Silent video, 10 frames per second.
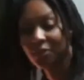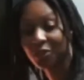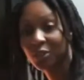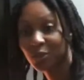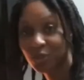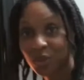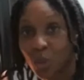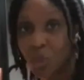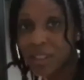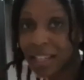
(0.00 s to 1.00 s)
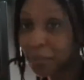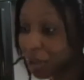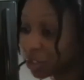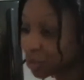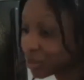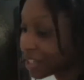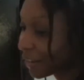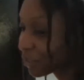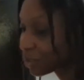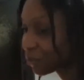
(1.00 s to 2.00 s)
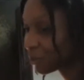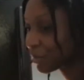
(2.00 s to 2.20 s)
Or those online modules that I have to do for